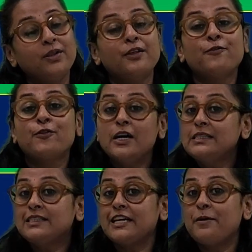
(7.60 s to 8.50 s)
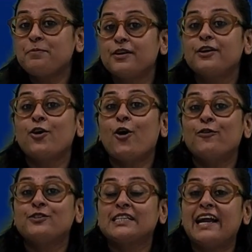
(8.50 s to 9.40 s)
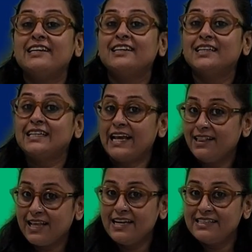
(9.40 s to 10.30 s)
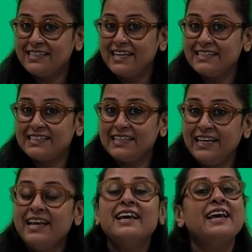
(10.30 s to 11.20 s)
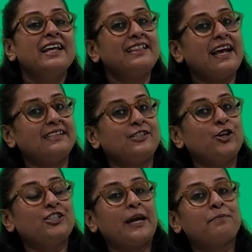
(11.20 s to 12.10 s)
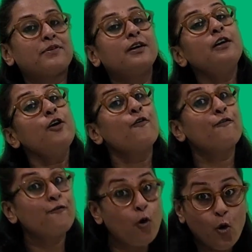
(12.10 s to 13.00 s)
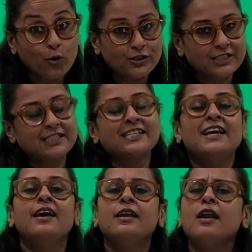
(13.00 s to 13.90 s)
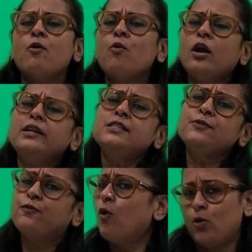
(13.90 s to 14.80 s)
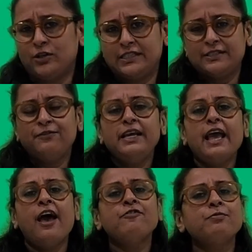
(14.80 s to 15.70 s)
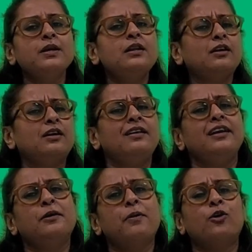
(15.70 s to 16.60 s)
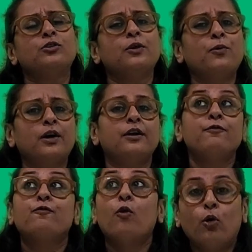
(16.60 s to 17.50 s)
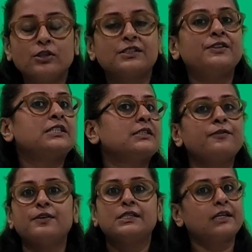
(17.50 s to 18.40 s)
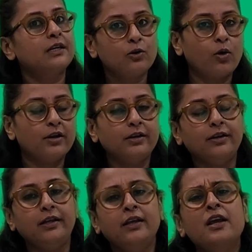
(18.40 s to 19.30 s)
first chapter of standard 10th ICSC. That's your chapter force. Now what is force? We have been learning about the word force, which is a physical quantity,